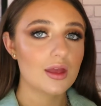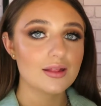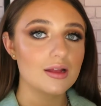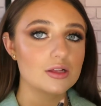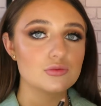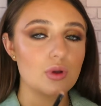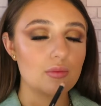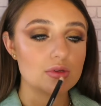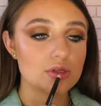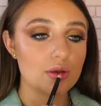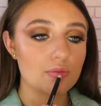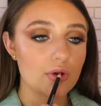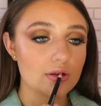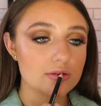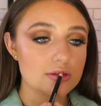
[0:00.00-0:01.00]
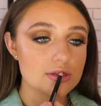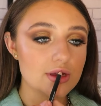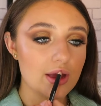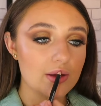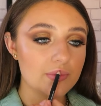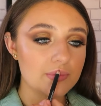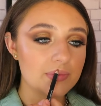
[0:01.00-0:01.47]
That's what we don't want.
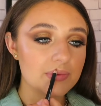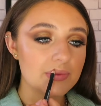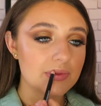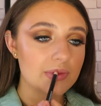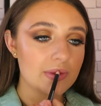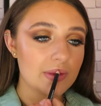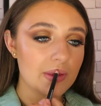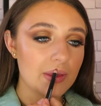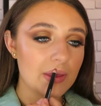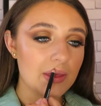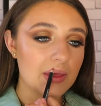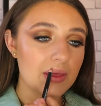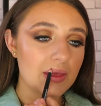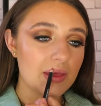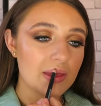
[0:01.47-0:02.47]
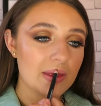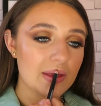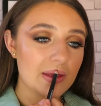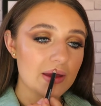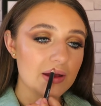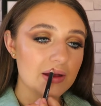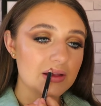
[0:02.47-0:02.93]
So
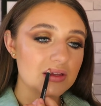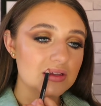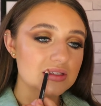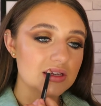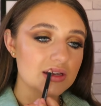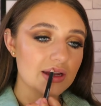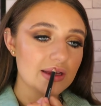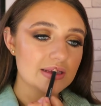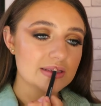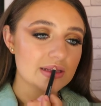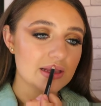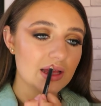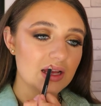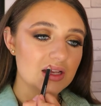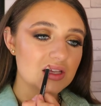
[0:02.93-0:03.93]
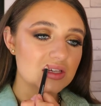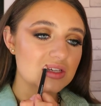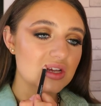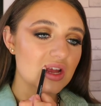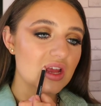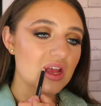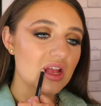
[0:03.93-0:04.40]
I use a nice light
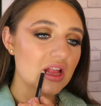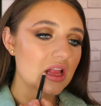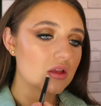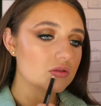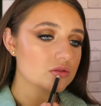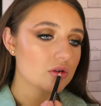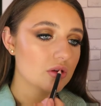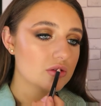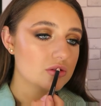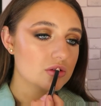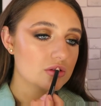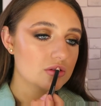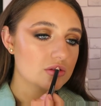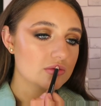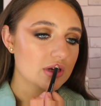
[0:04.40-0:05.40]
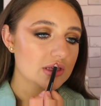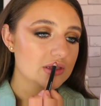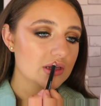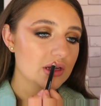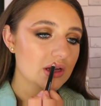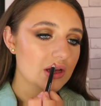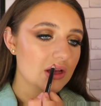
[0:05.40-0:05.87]
shade so it's not too
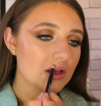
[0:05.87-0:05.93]
dramatic.